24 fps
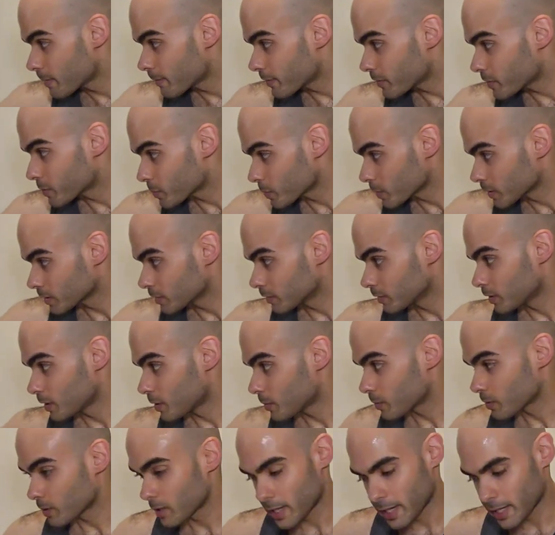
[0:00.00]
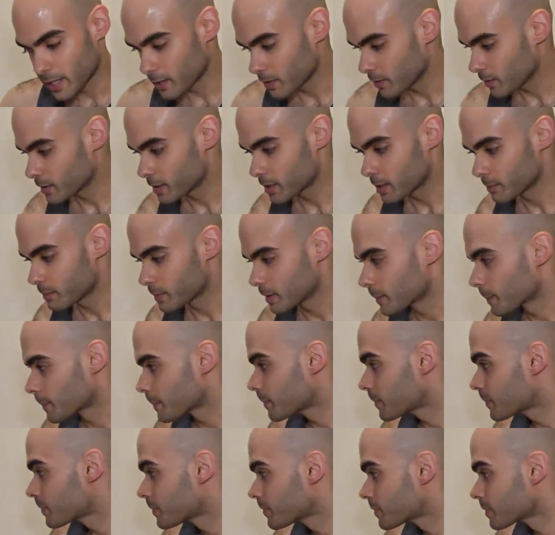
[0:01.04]
if this were a little lower, higher or something,
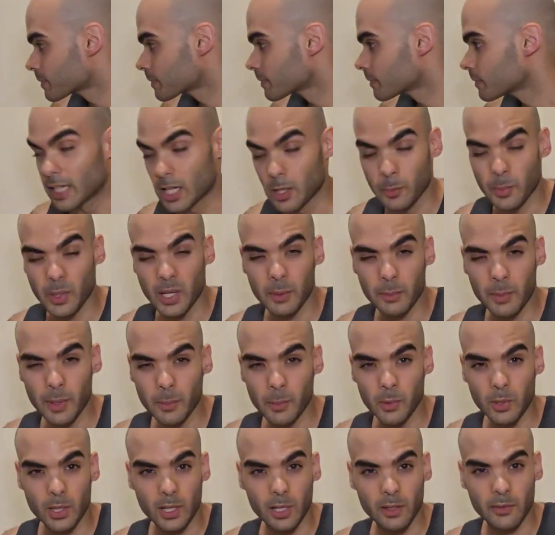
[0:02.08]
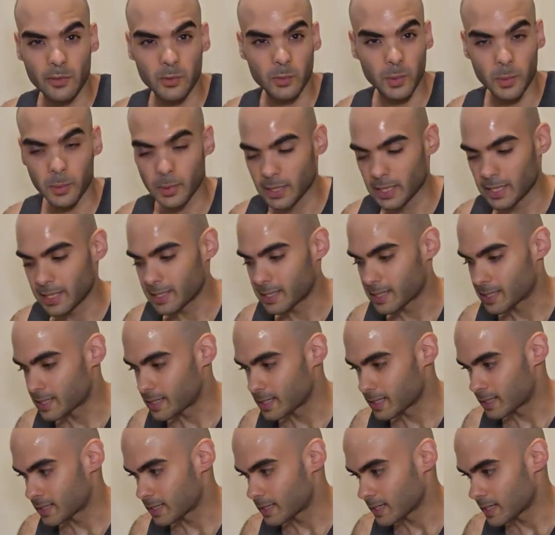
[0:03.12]
it could be a bit more comfortable, but
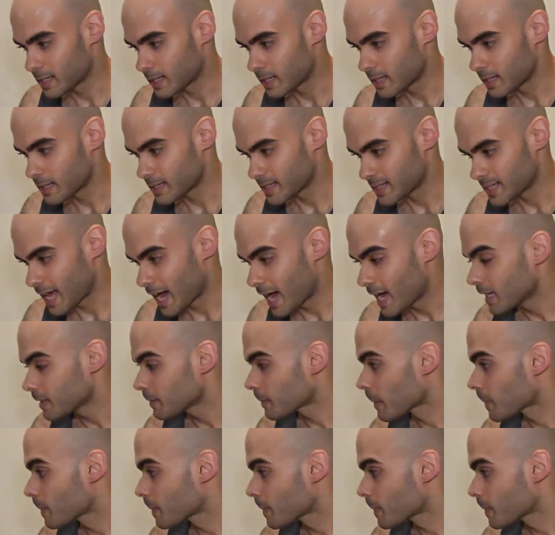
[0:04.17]
it's not.